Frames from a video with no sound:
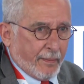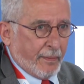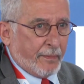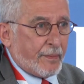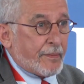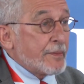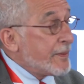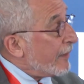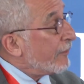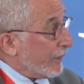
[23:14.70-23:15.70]
I think the
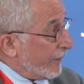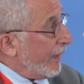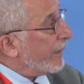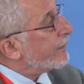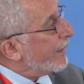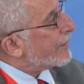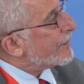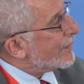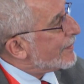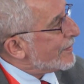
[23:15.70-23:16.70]
general
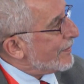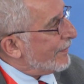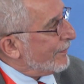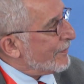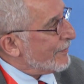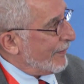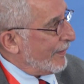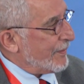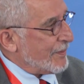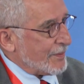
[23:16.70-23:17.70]
context is that
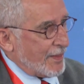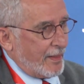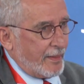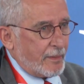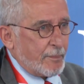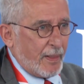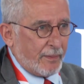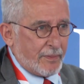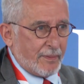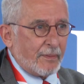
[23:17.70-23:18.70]
Israeli society and
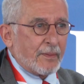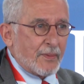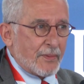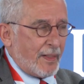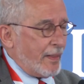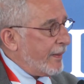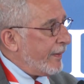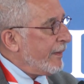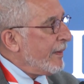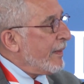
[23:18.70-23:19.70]
Palestinian
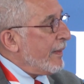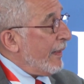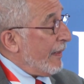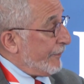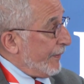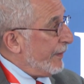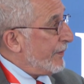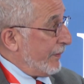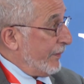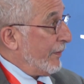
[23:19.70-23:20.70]
society have
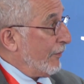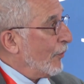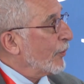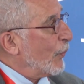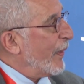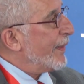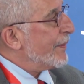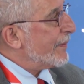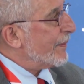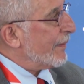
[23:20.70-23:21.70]
each in their own
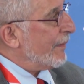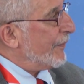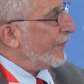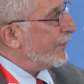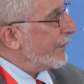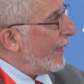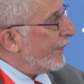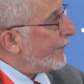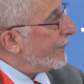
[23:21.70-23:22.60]
ways have undergone a